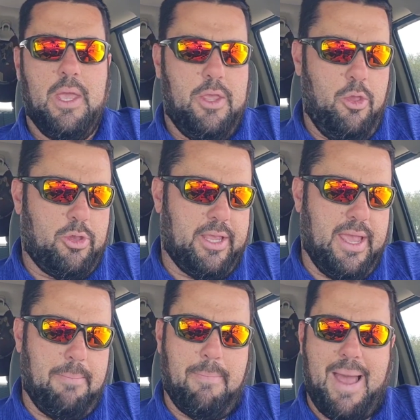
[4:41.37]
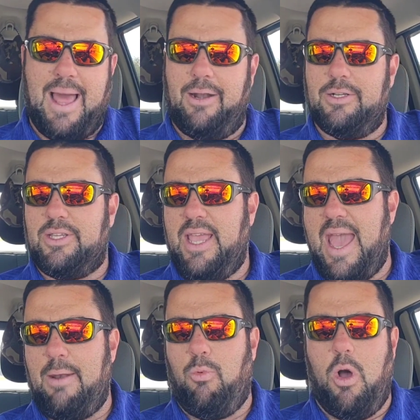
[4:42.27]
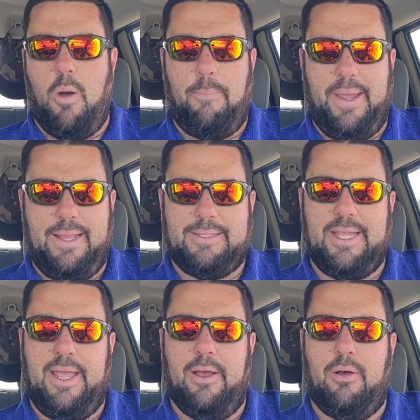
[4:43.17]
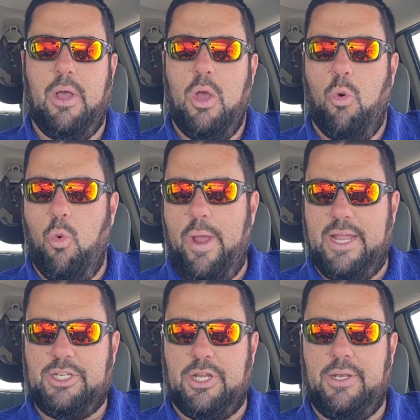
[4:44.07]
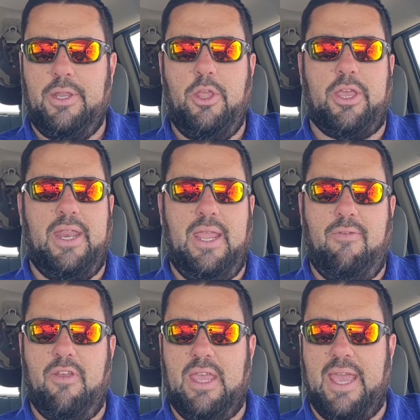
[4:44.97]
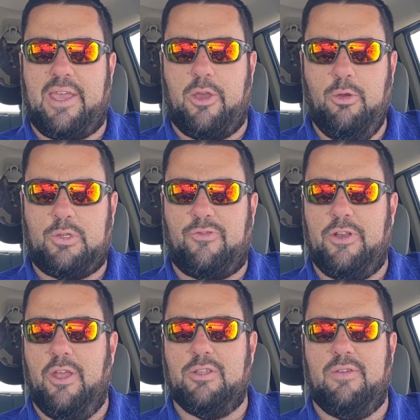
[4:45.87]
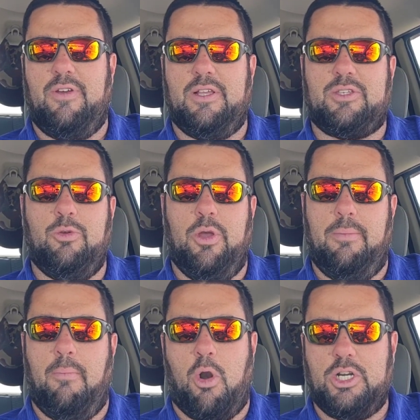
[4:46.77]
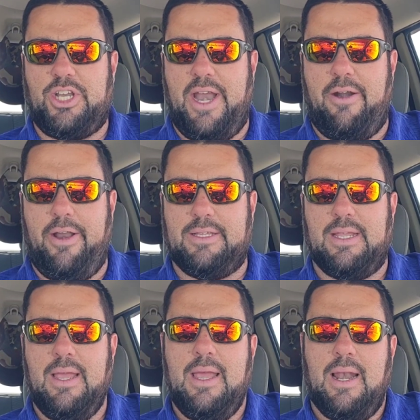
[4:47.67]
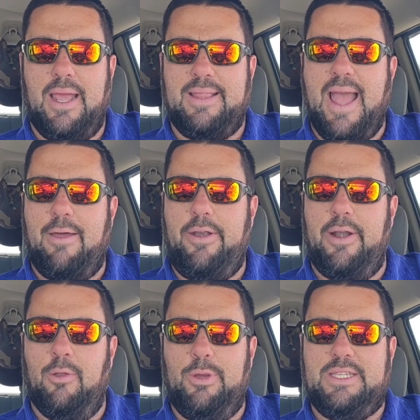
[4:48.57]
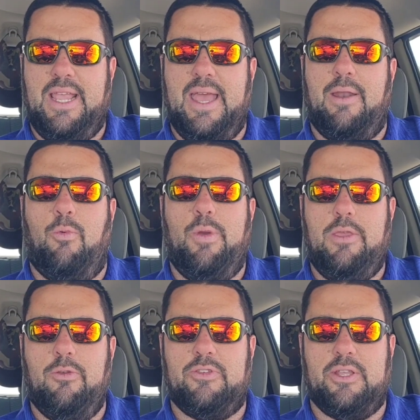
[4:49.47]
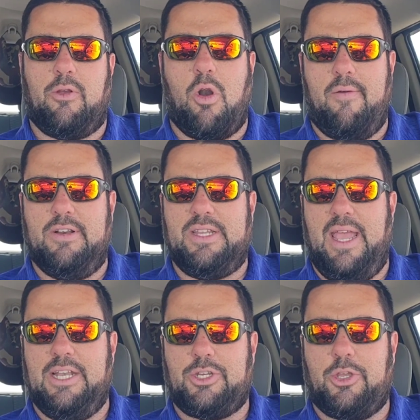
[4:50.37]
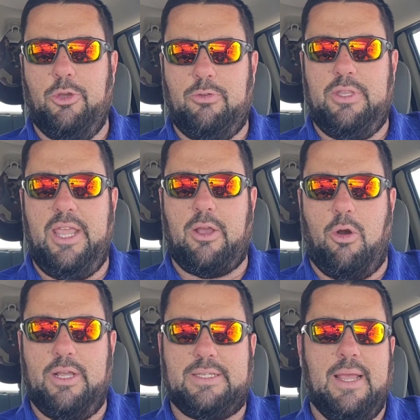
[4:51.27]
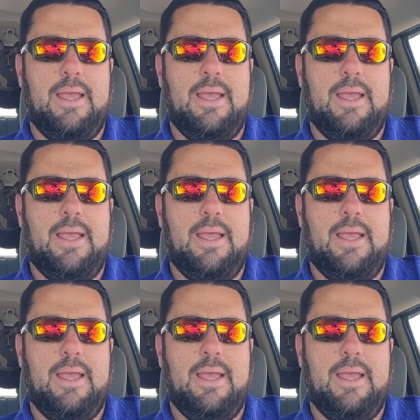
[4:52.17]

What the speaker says: You could get mallards, gadwall, pintail, widgeon. You could even get coots for those of us who hunt marsh areas. Like down here in Louisiana, we use the Carver's Edge coot decoys.